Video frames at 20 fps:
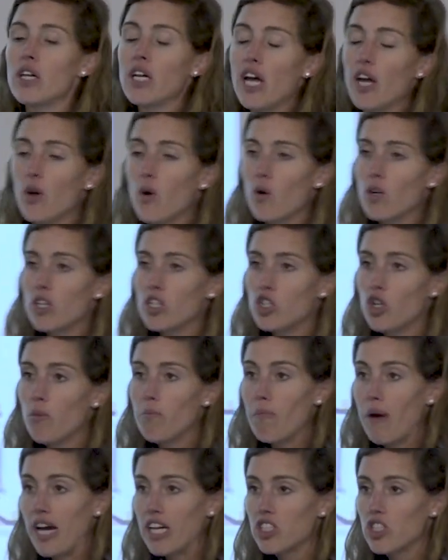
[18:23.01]
In order to
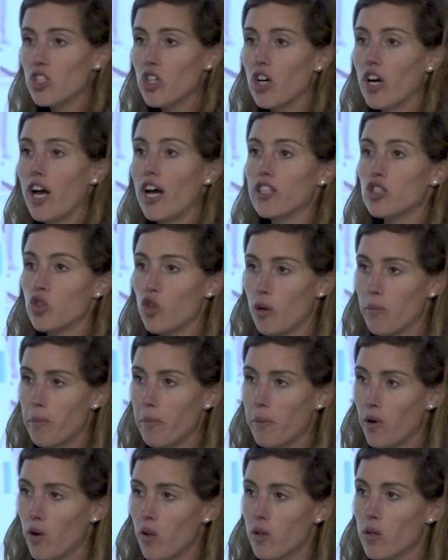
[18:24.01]
measure
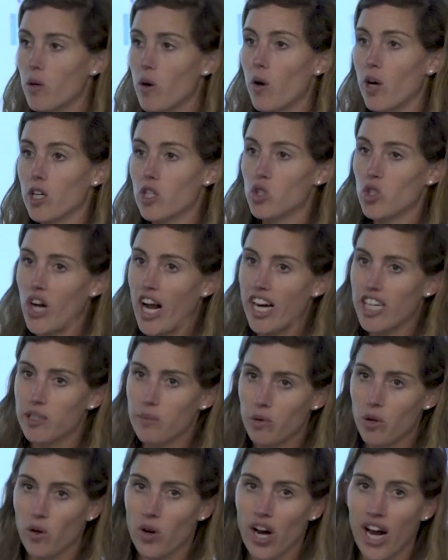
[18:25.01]
adsorbable or
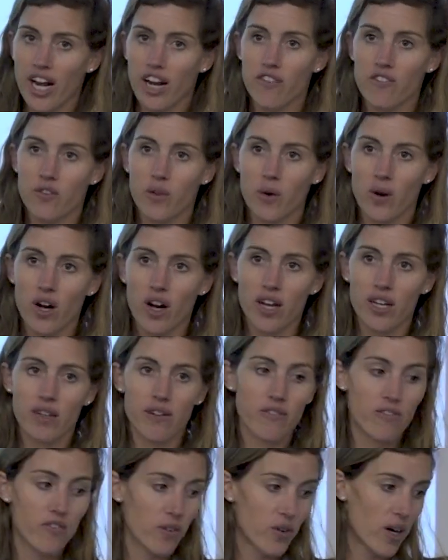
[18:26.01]
extractable organic
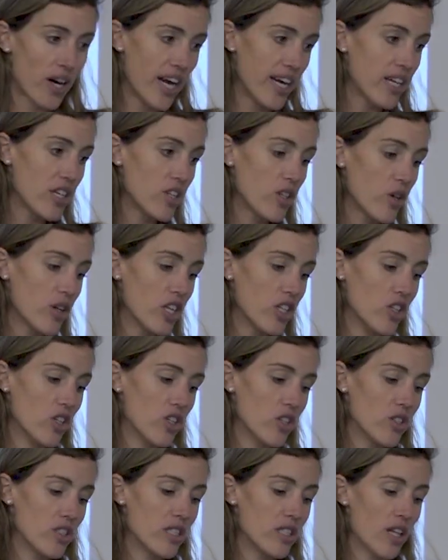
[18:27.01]
fluoride, you can
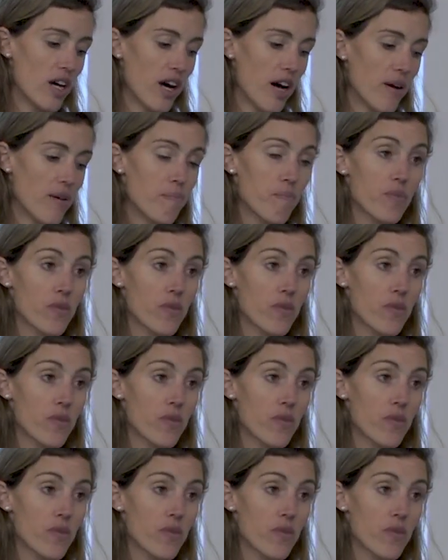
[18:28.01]
use the